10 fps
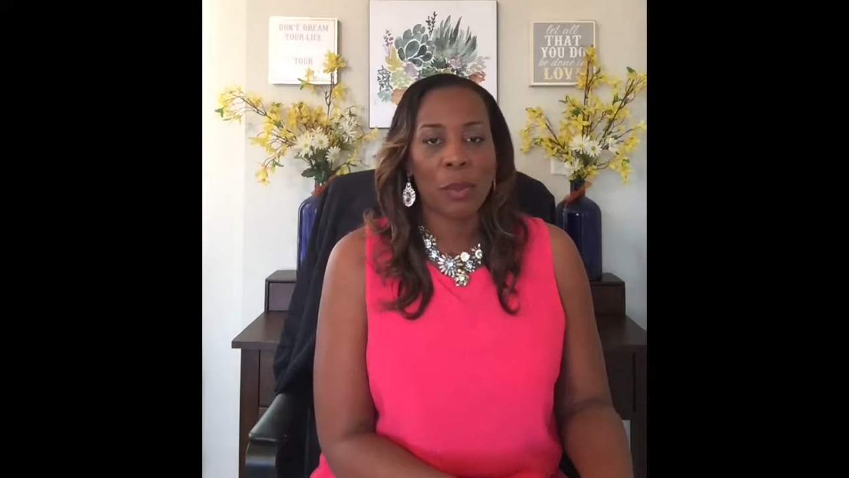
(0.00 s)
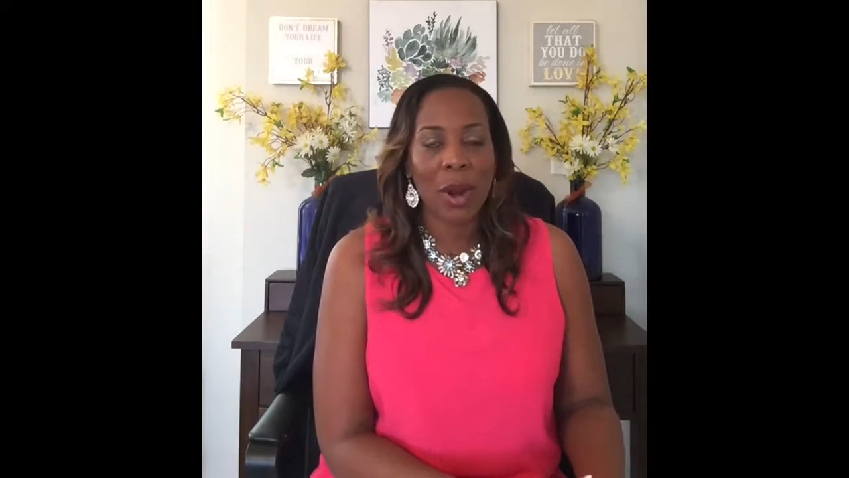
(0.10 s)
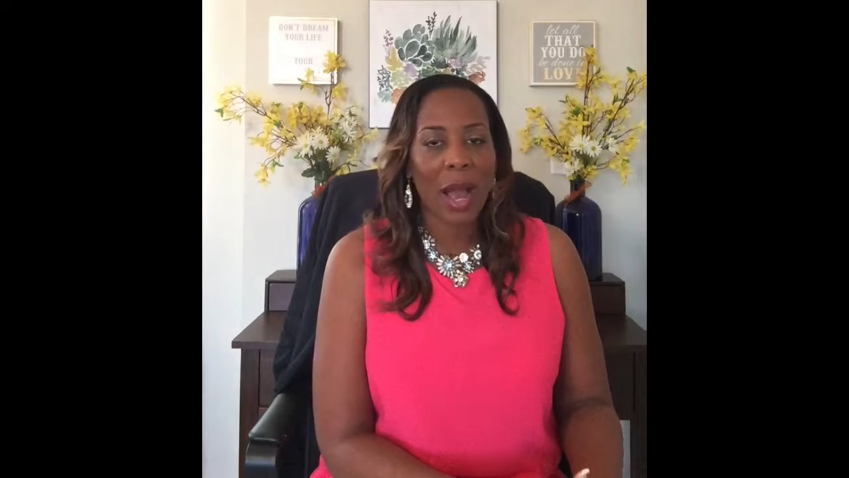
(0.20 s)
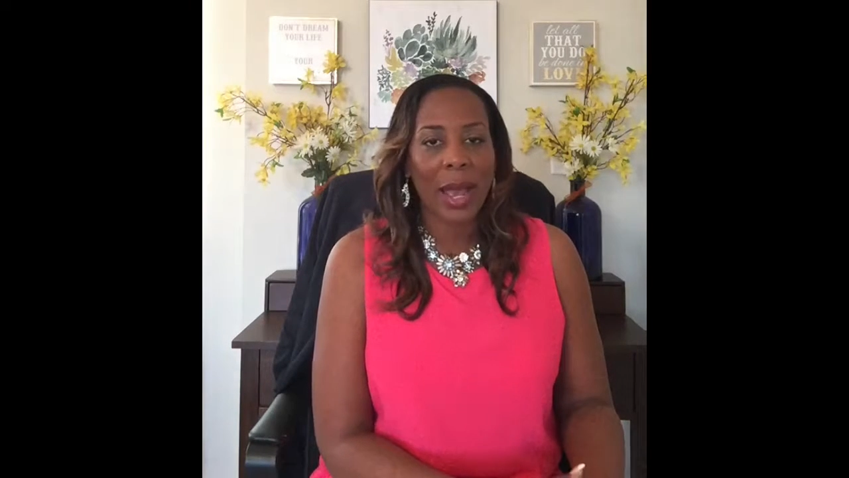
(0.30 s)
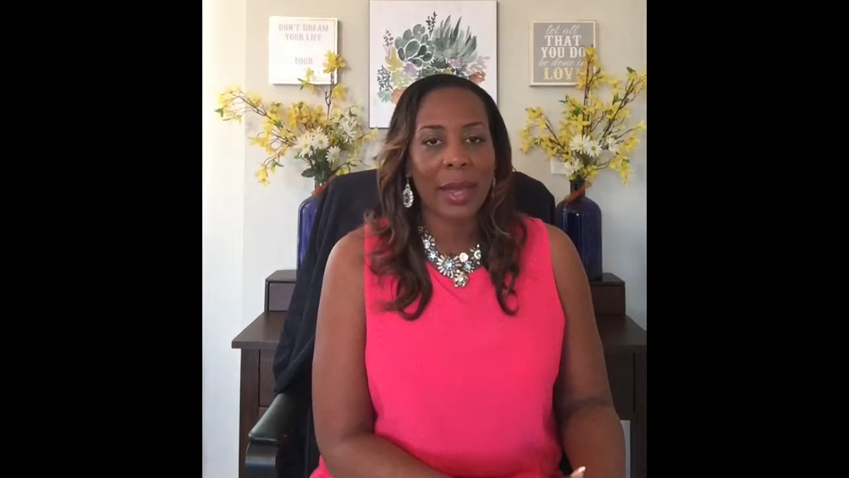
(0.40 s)

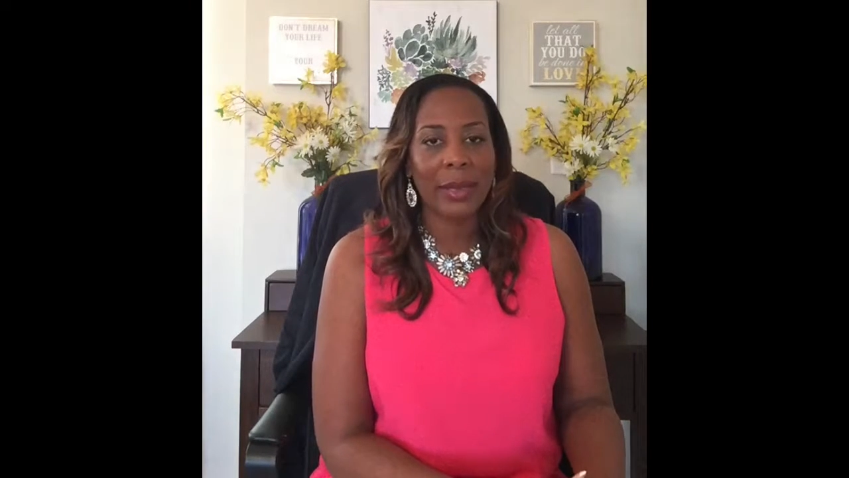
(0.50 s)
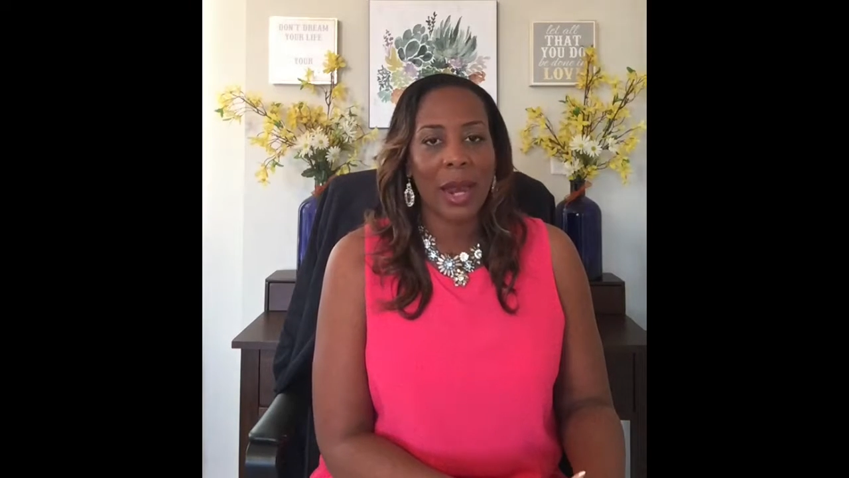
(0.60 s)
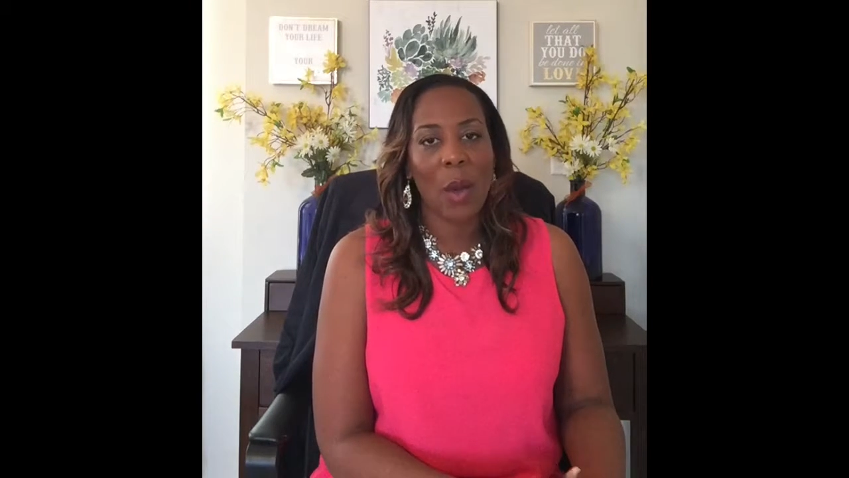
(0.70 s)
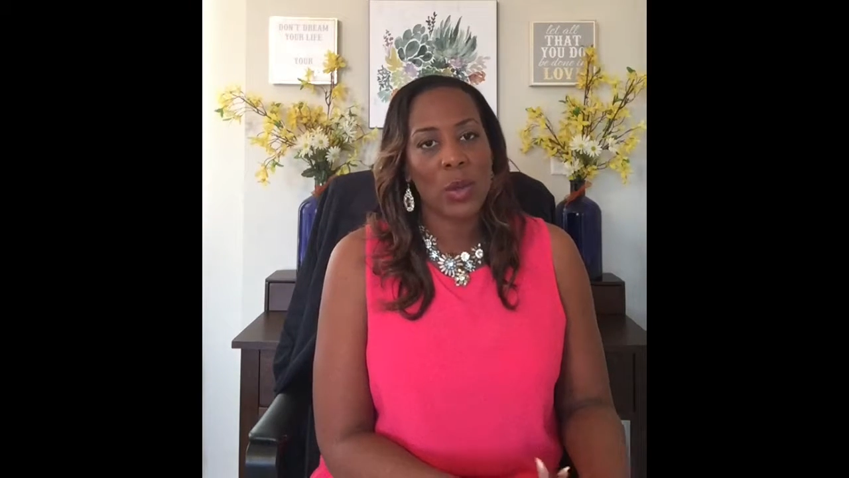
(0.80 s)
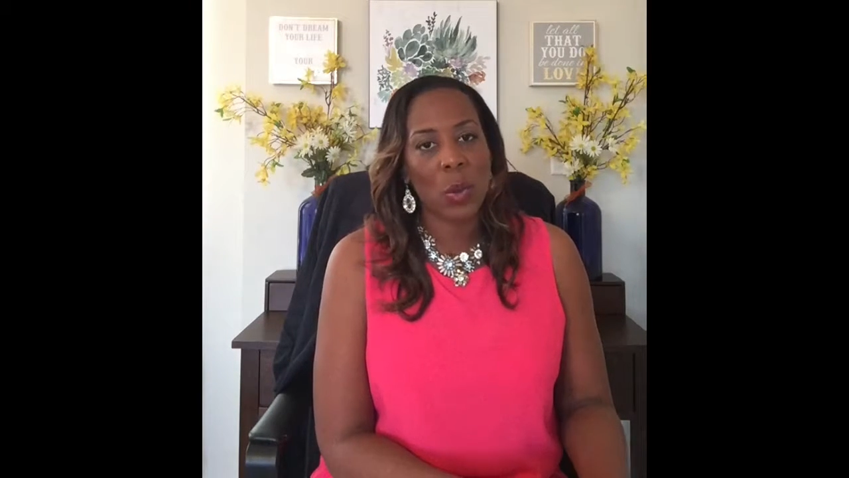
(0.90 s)
pride that
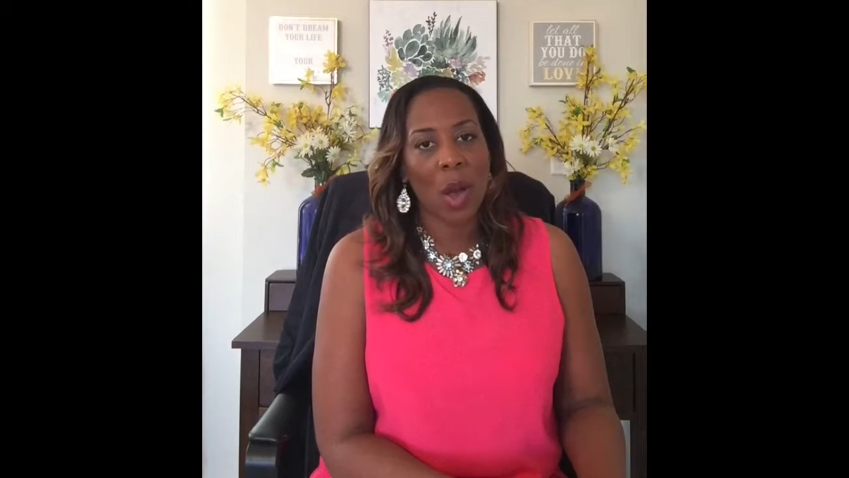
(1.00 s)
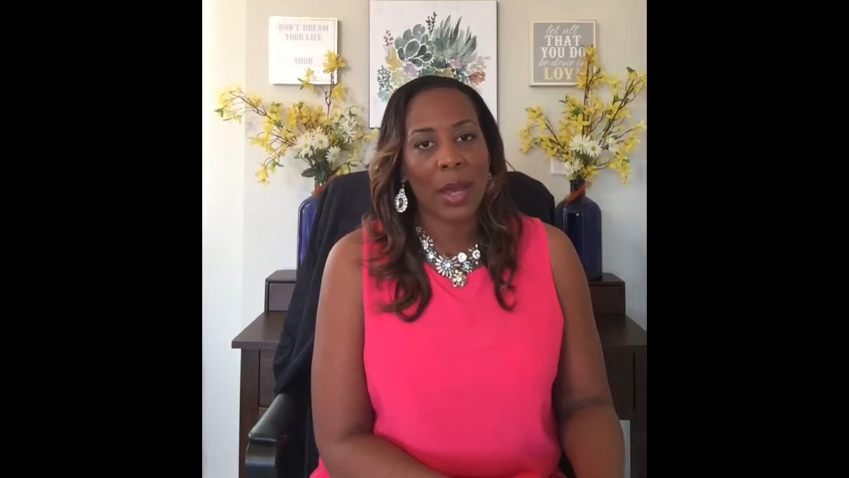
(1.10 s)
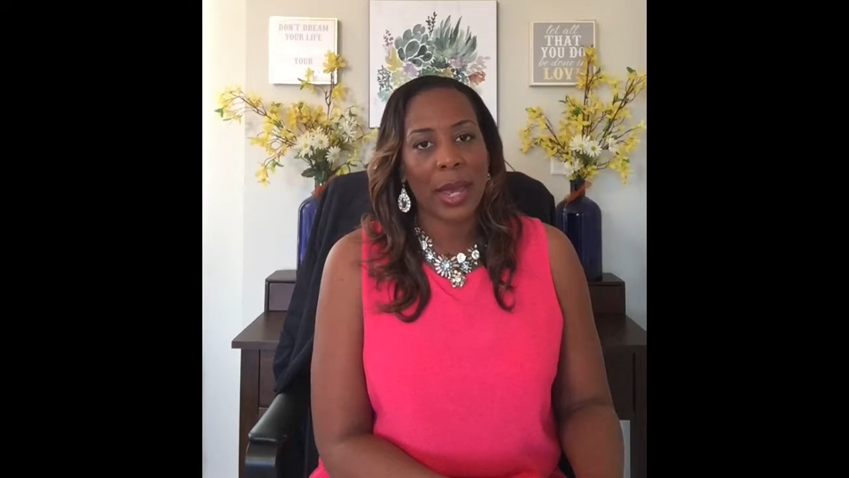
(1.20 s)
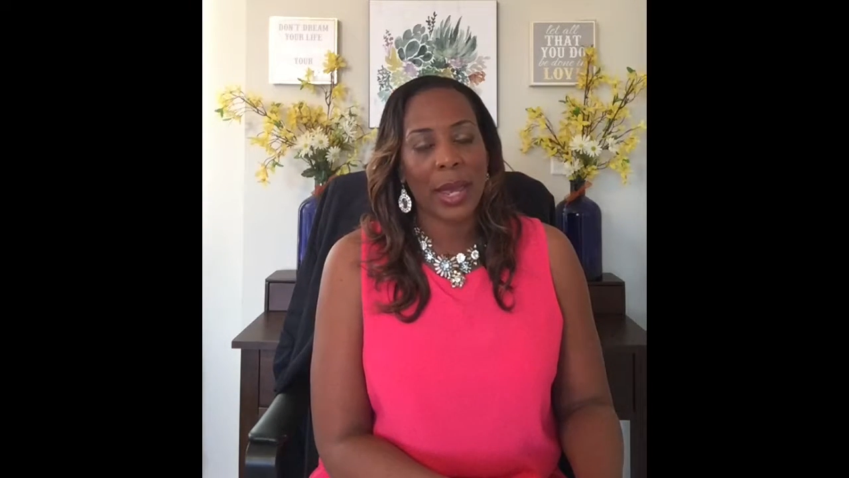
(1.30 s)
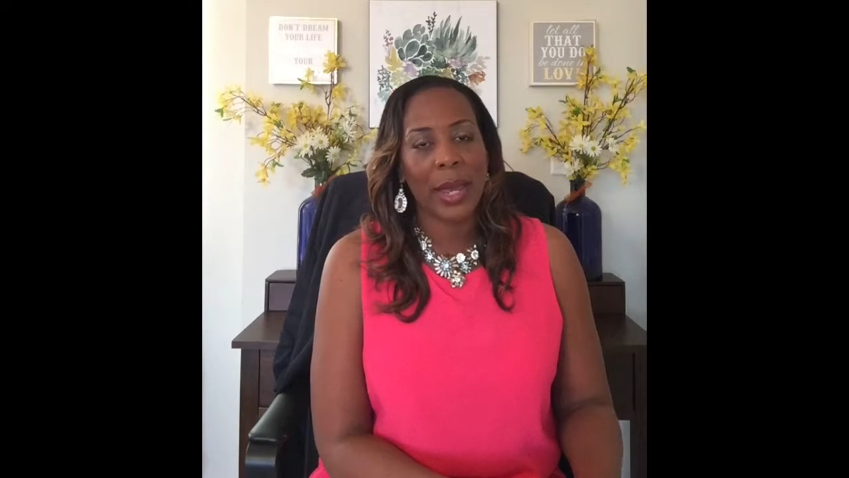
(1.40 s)
I was
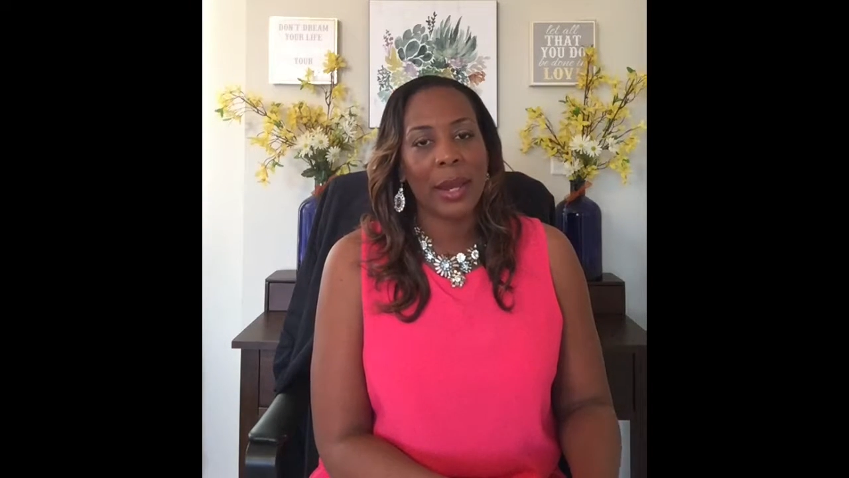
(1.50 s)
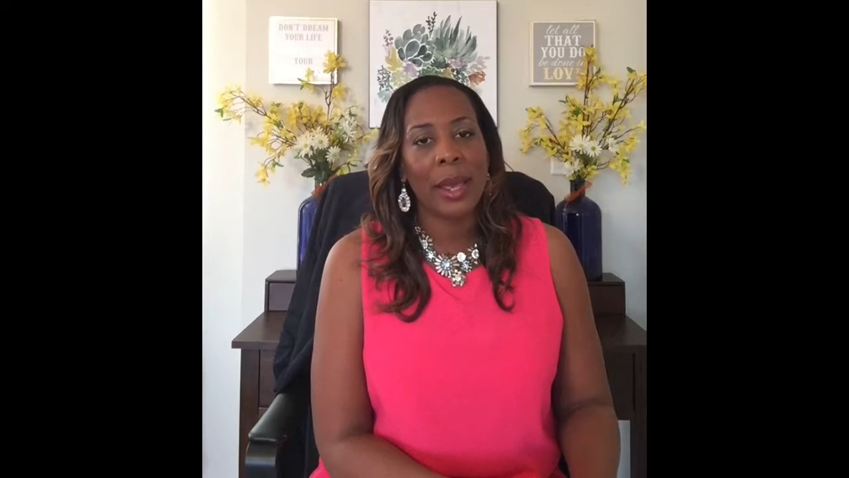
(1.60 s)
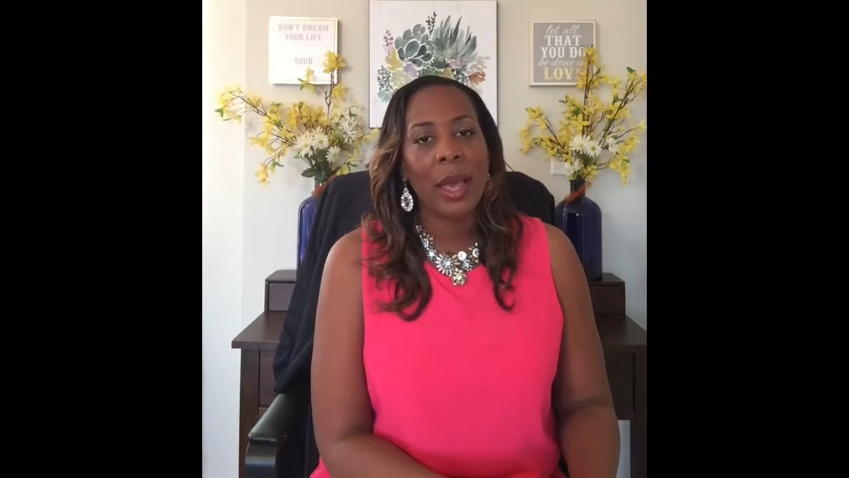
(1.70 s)
walking in.